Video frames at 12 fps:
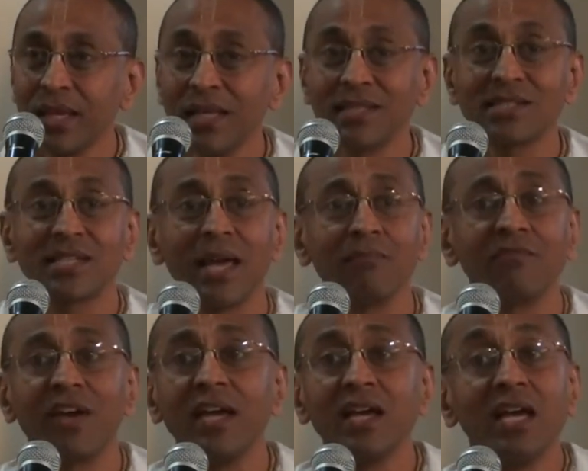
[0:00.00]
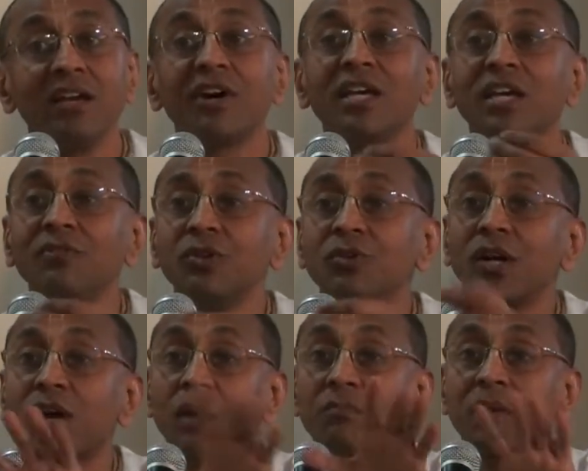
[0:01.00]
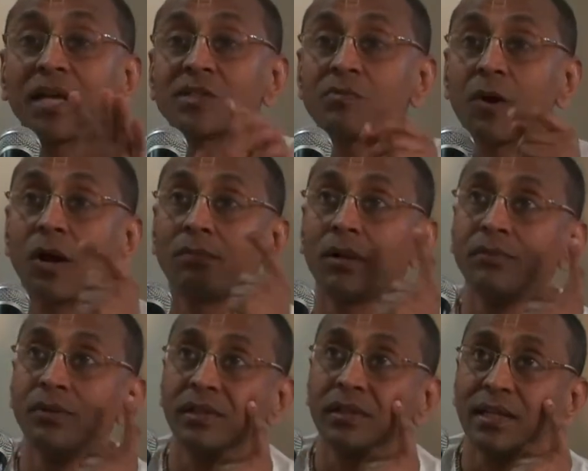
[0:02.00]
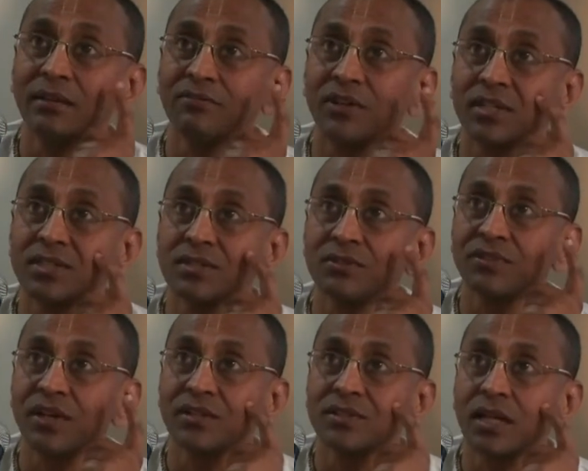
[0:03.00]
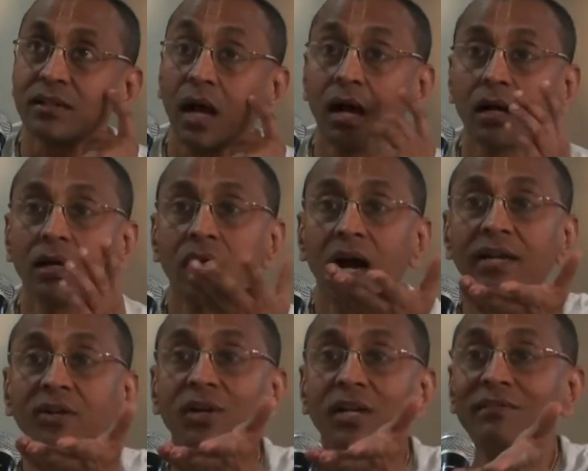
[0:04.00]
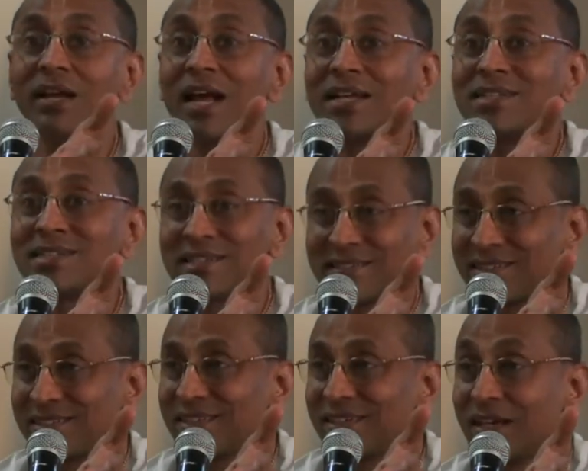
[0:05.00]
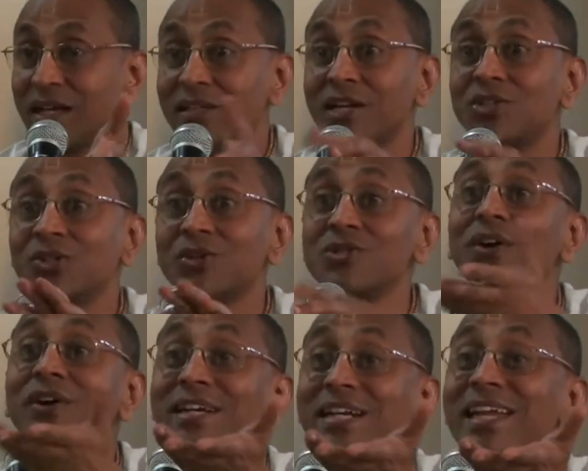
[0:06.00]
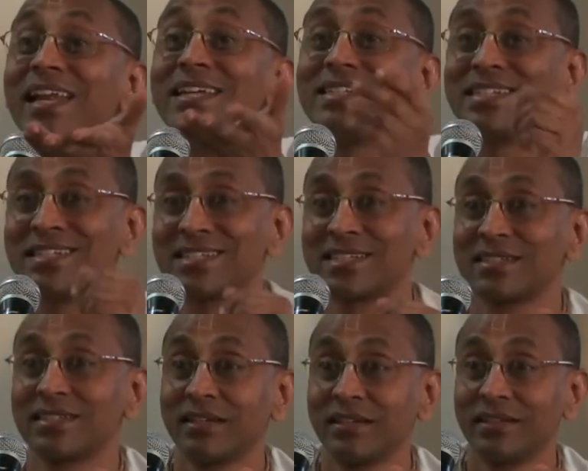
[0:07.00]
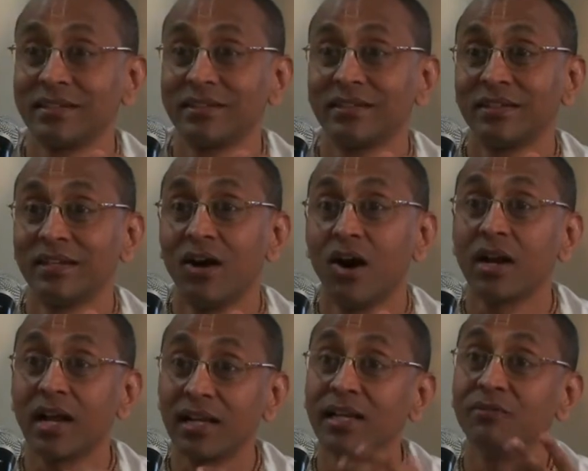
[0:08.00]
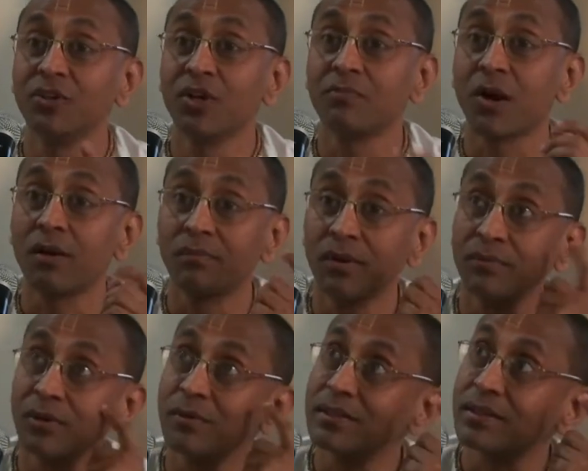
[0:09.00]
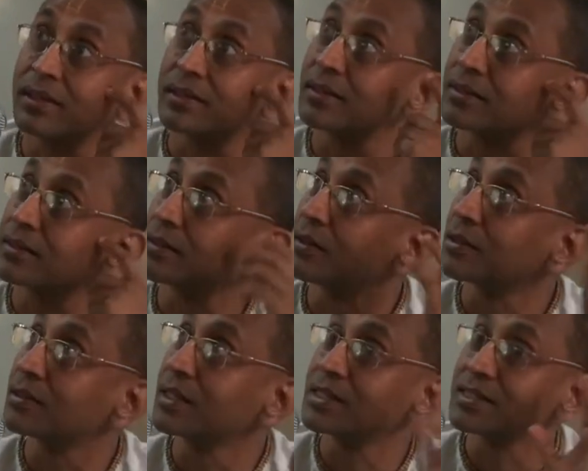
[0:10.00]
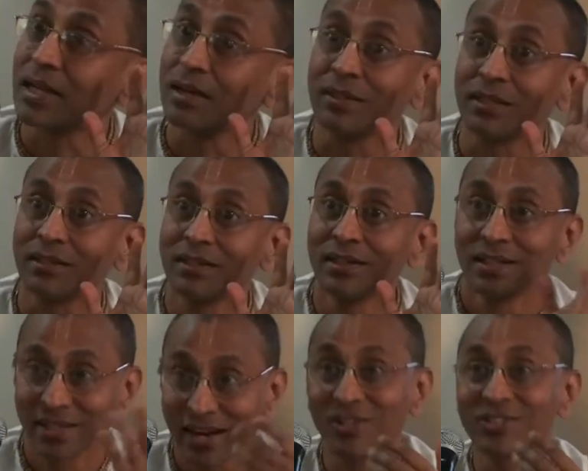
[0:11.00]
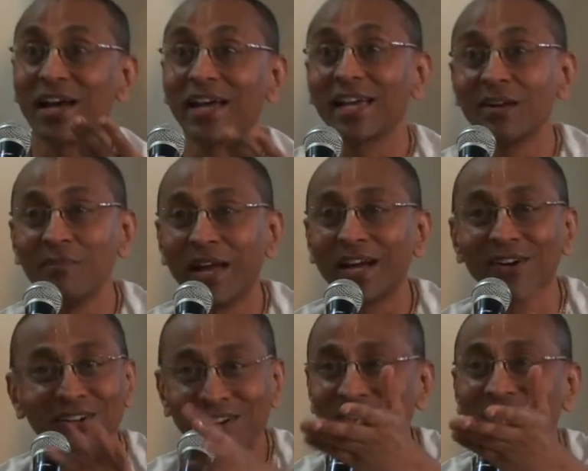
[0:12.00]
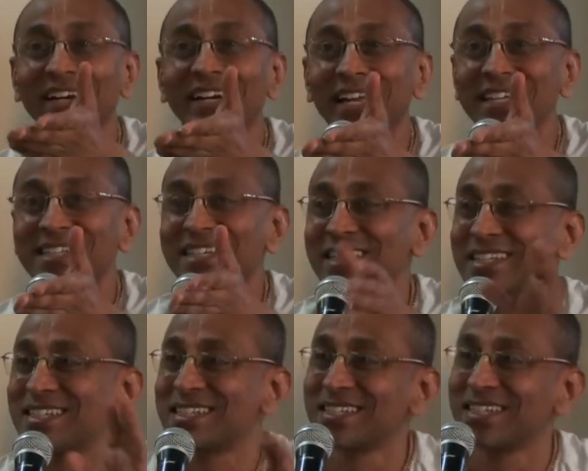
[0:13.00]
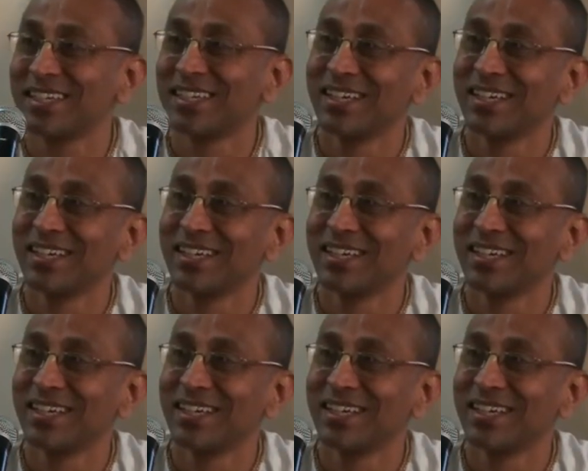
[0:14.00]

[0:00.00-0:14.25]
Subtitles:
In the same way, if I give you a complex problem, you will think for a second and you will give an answer that shows your intelligence. Or I'll give you a problem, you'll be thinking, nothing is coming. Then also I can make out your own intelligence.